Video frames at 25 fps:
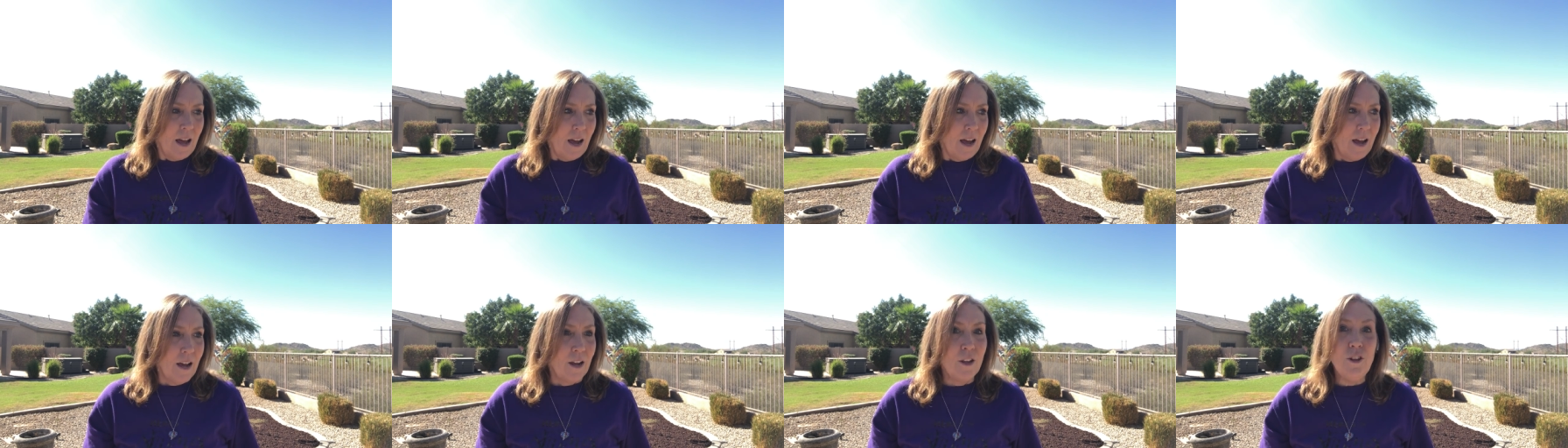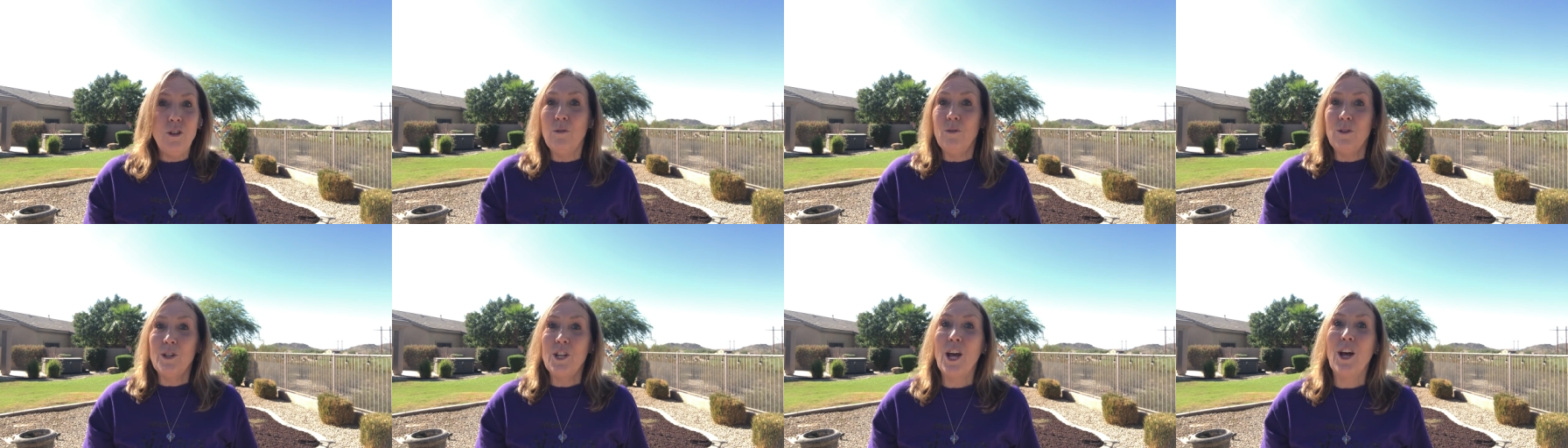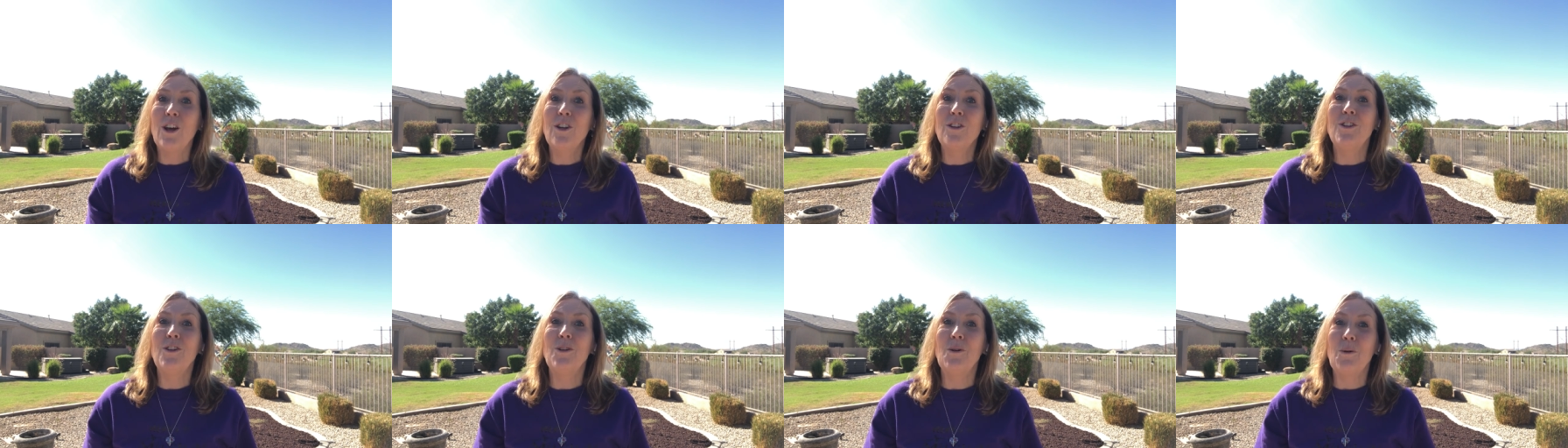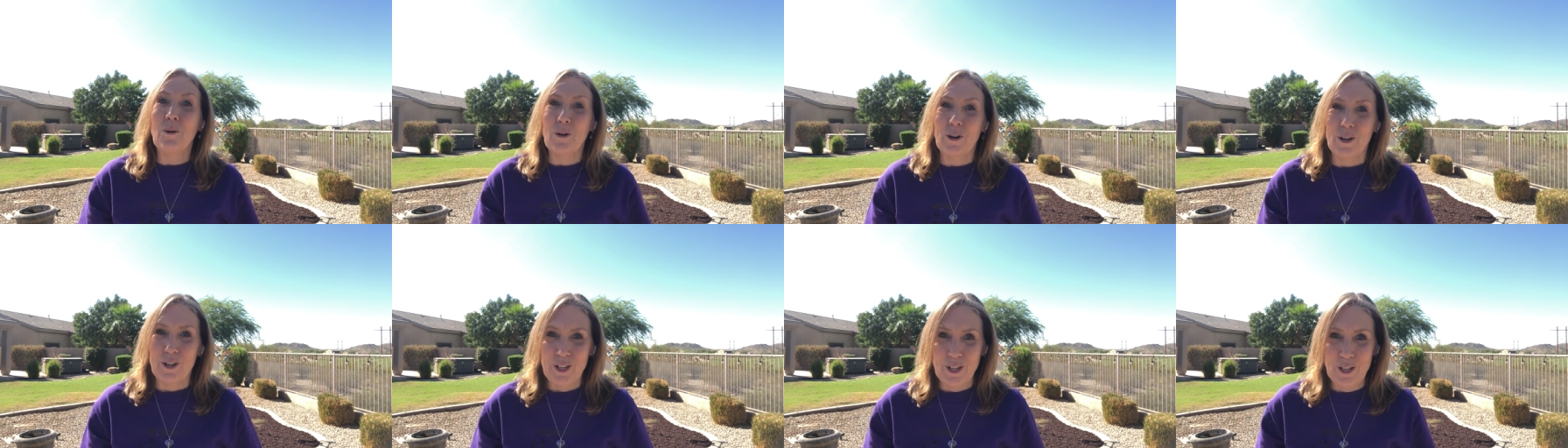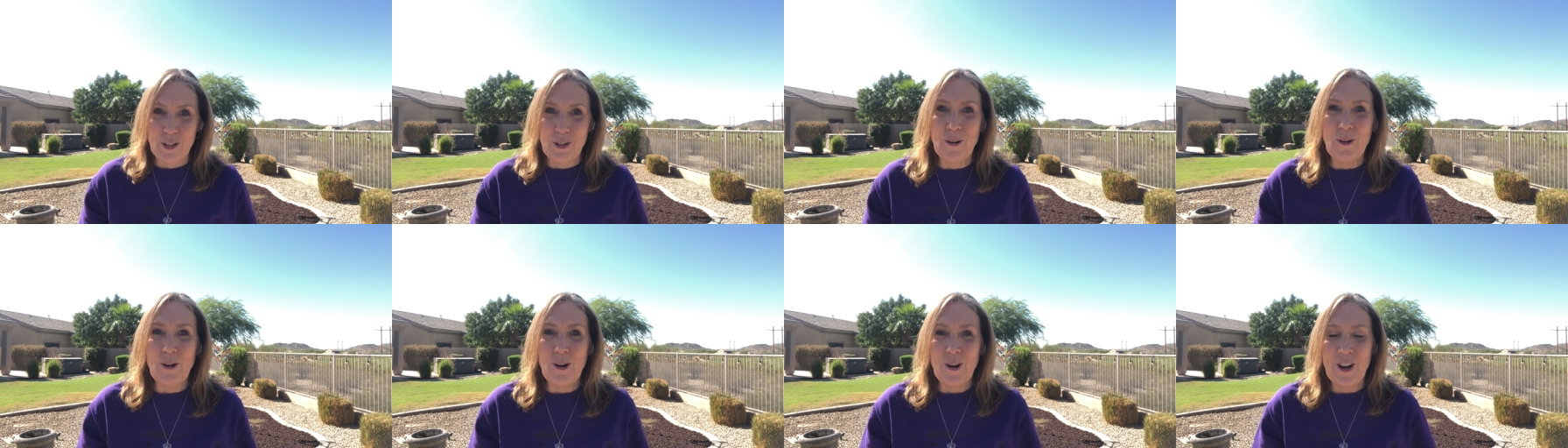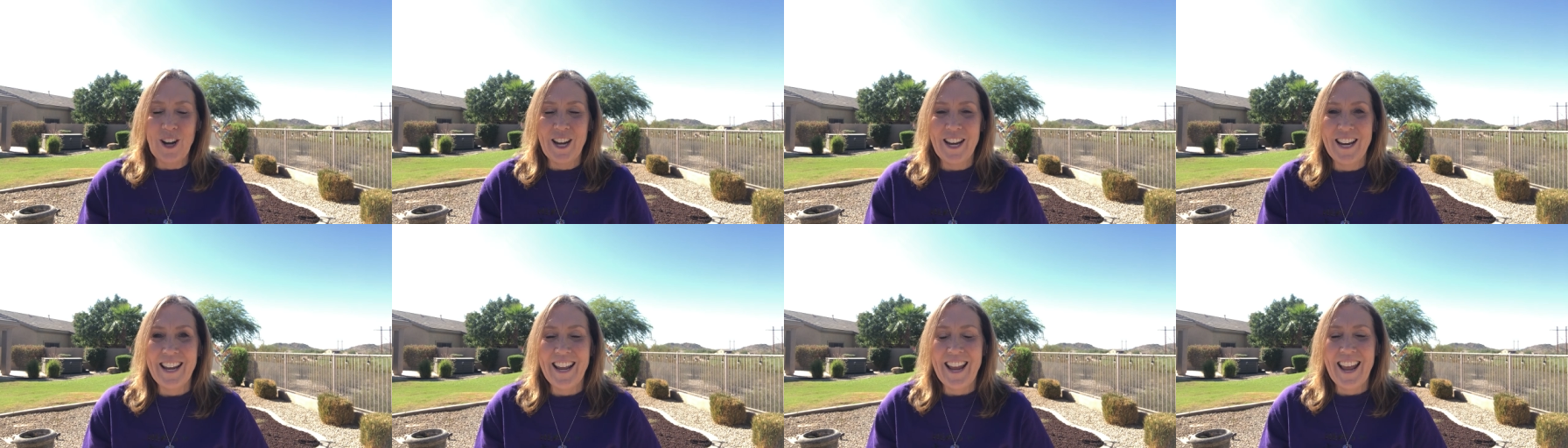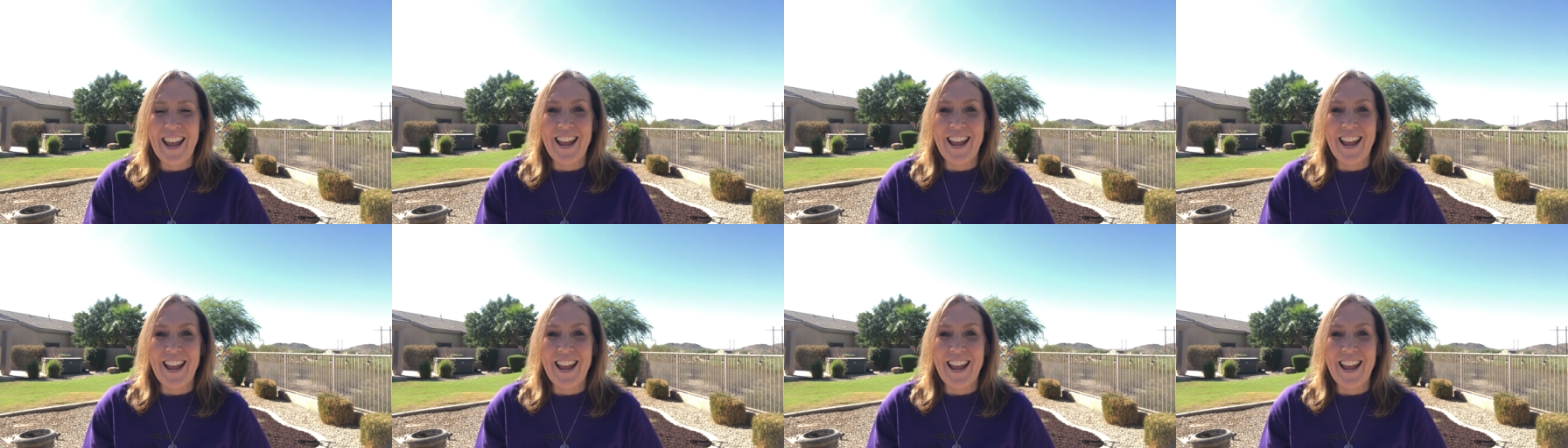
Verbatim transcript: uh, you tell your story